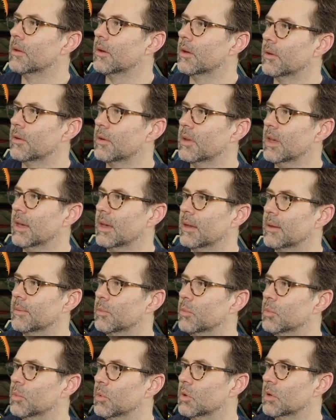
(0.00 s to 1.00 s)
Okay,
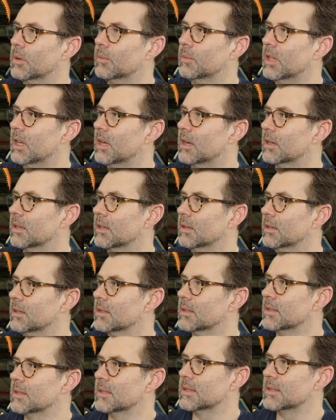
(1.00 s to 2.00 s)
more blocking
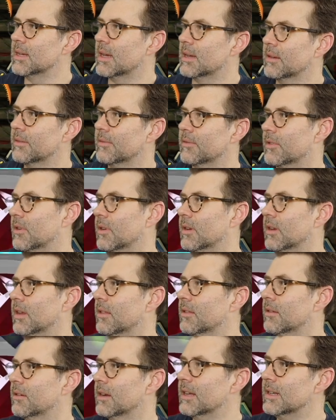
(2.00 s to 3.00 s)
because he's attacking for
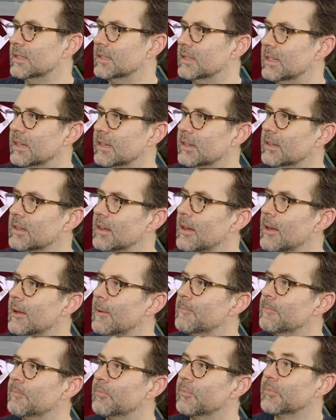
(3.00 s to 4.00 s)
another 18.
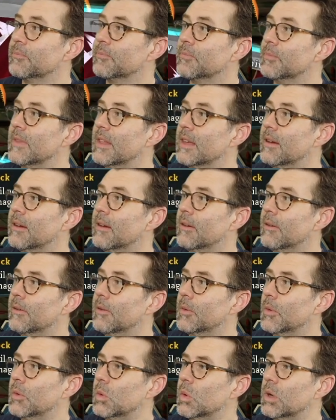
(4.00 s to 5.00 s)

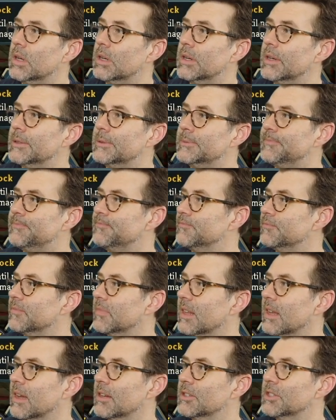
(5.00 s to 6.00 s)
Now,
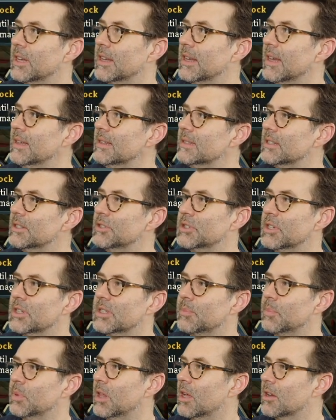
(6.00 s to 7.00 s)
gosh, I hate to
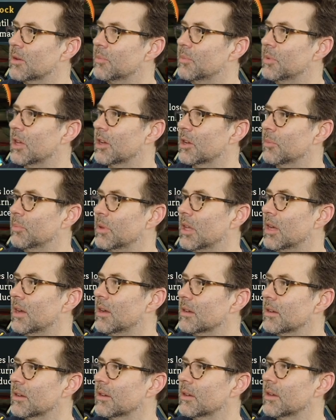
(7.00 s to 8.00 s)
just block
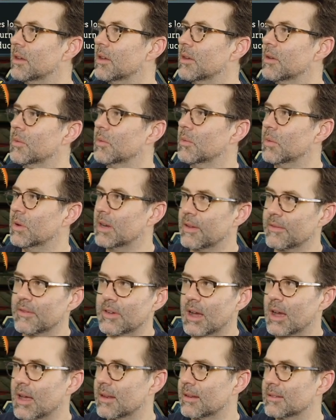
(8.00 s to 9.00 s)
when I've
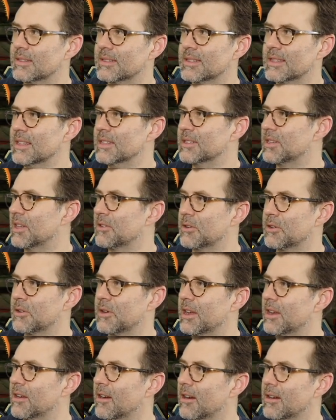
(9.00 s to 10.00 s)
got these other
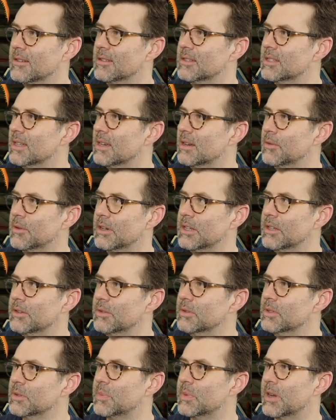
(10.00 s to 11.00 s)
great cards that I want to
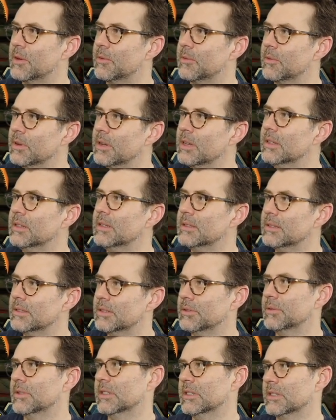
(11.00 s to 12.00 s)
use, but I really
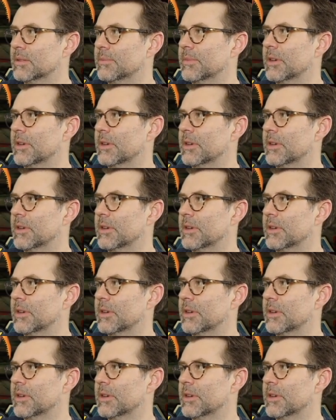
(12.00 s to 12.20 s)
do need to